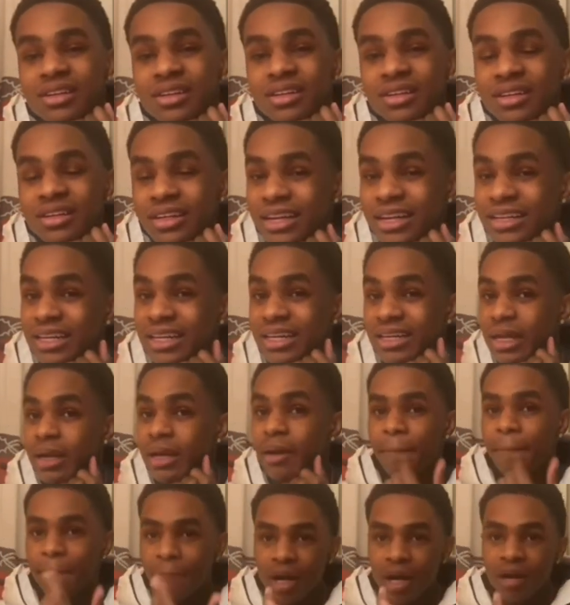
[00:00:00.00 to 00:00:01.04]
Like the
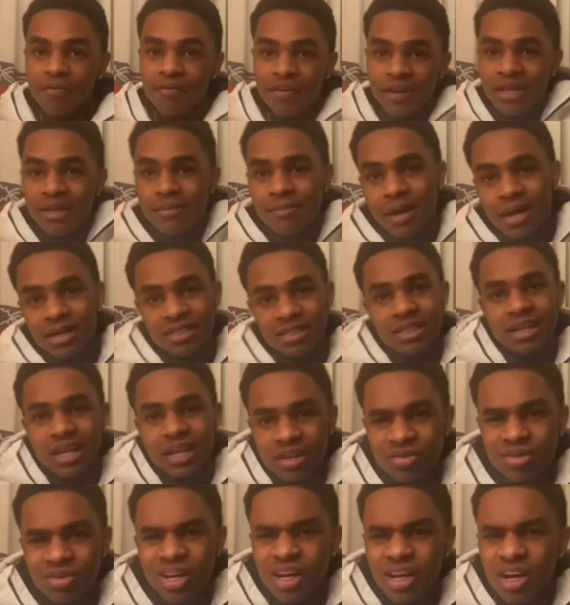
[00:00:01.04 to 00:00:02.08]
nigga buck Girl. fifty my shit. That's
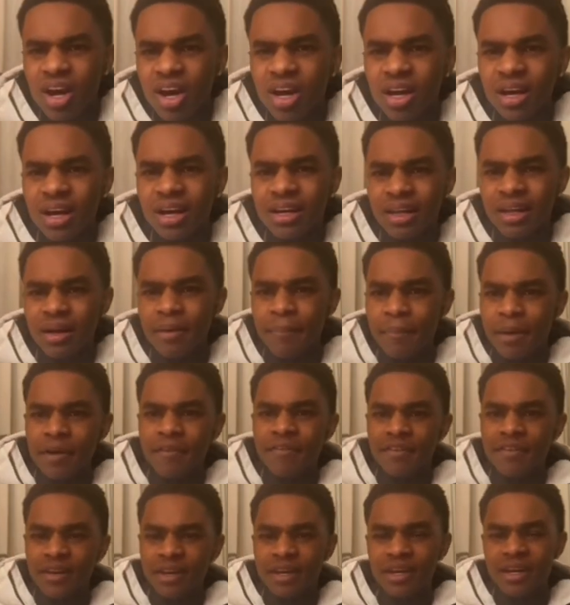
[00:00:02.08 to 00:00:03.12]
what they called it out there, buck fifty.